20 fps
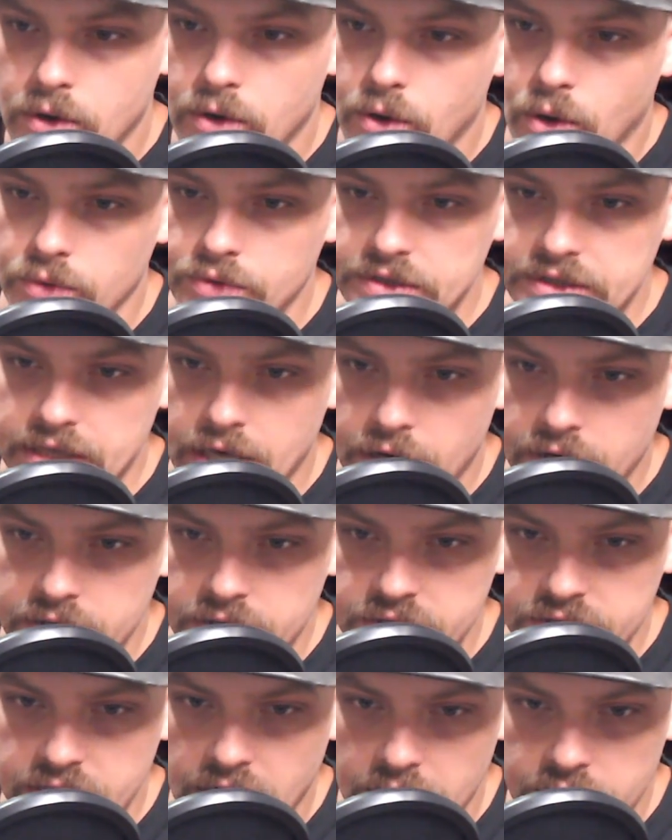holding down
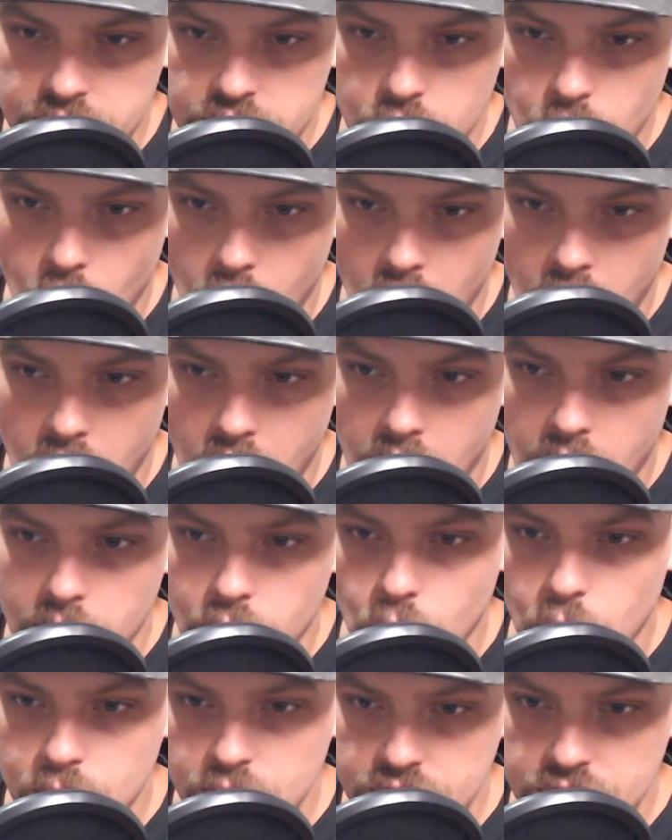an entire
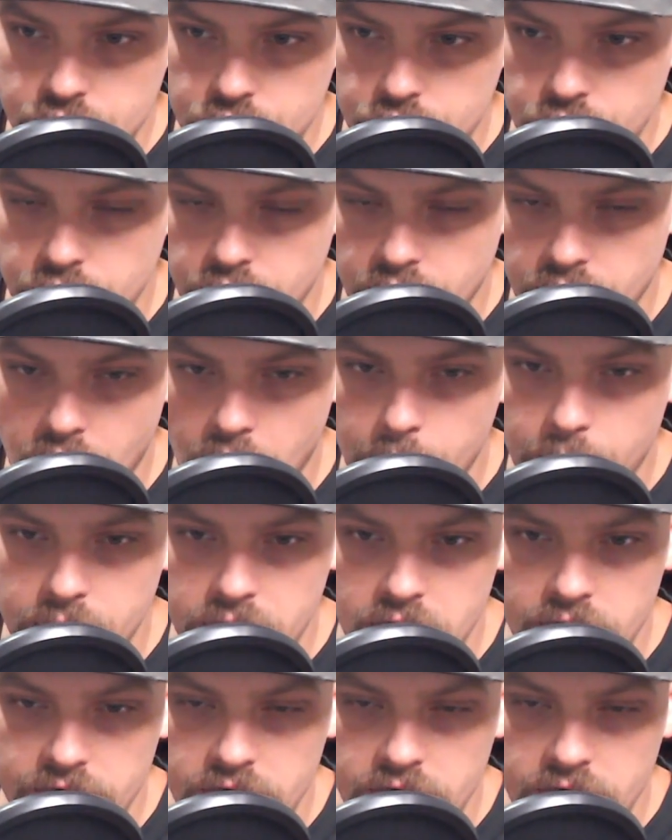squad or platoon or company of